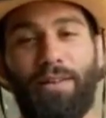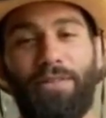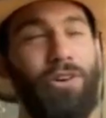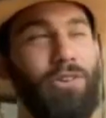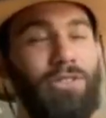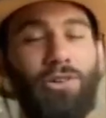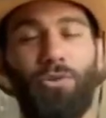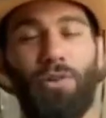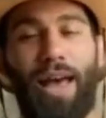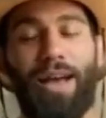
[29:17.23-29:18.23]
it's so
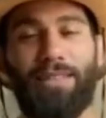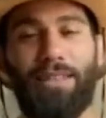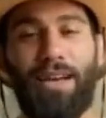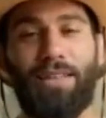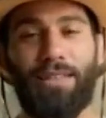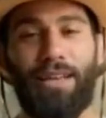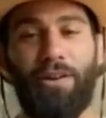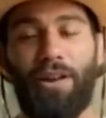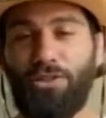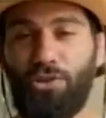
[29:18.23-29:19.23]
relaxing, nice to hear.
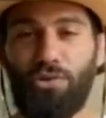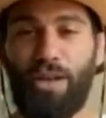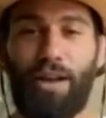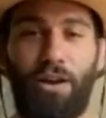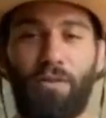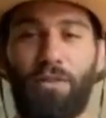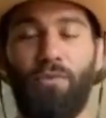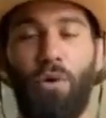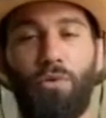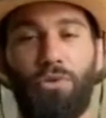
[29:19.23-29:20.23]
And as soon as I get off the
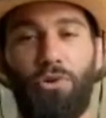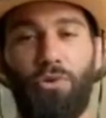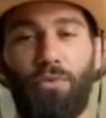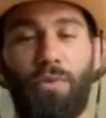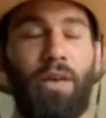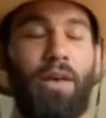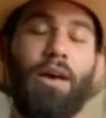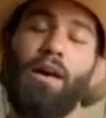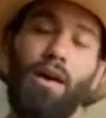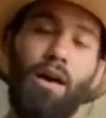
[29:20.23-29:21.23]
phone with you,
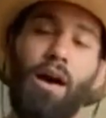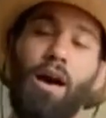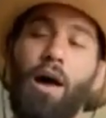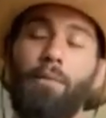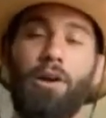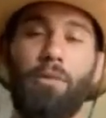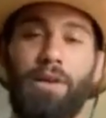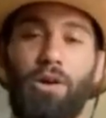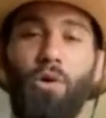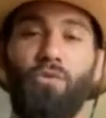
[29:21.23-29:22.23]
I'm gonna be
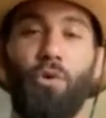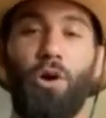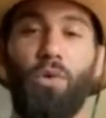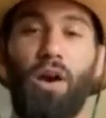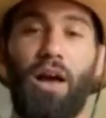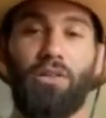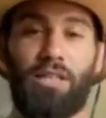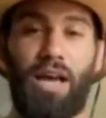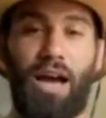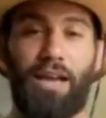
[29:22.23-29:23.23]
going for a run
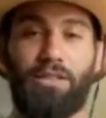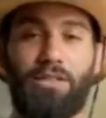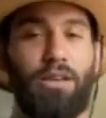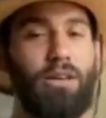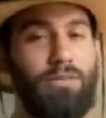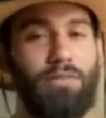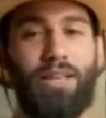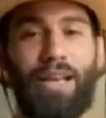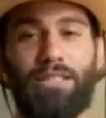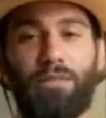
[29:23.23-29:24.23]
outside to
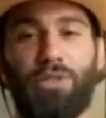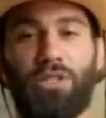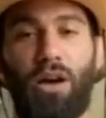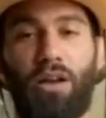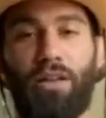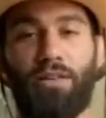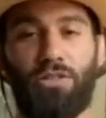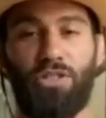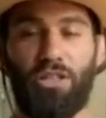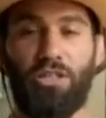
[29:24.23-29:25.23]
get some sun and
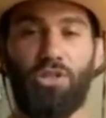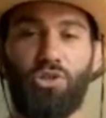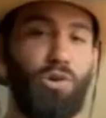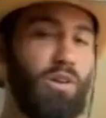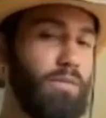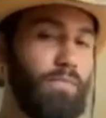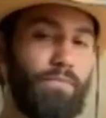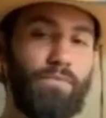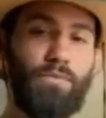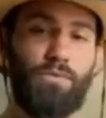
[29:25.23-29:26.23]
just enjoy
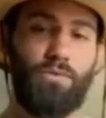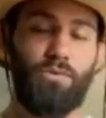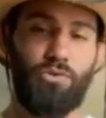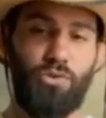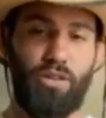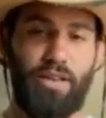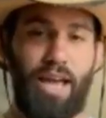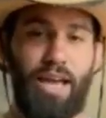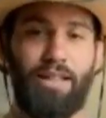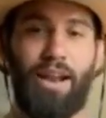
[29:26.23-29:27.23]
the
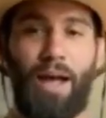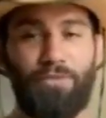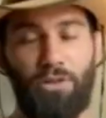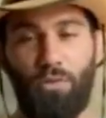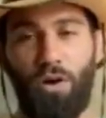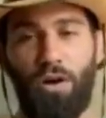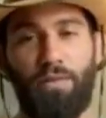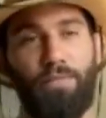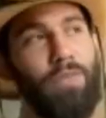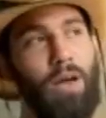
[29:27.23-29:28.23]
day. And then after the
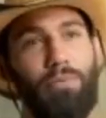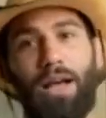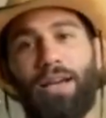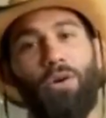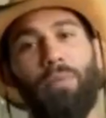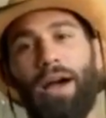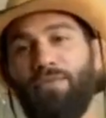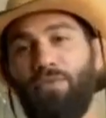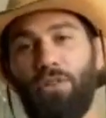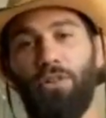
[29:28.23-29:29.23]
run, I'll probably go bike
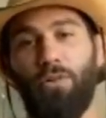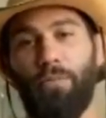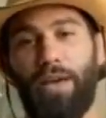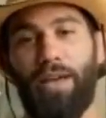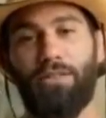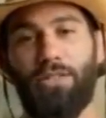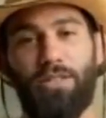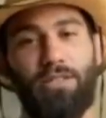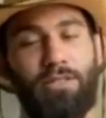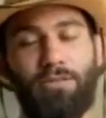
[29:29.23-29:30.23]
for a little bit,
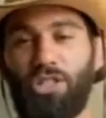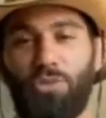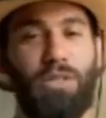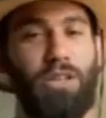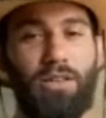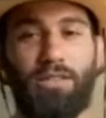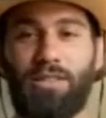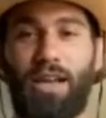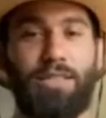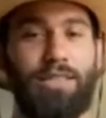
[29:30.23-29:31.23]
just because it's
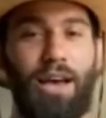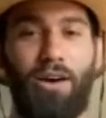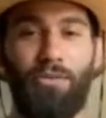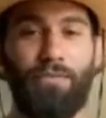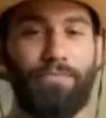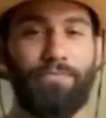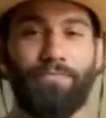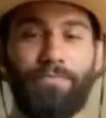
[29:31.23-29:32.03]
nice out. And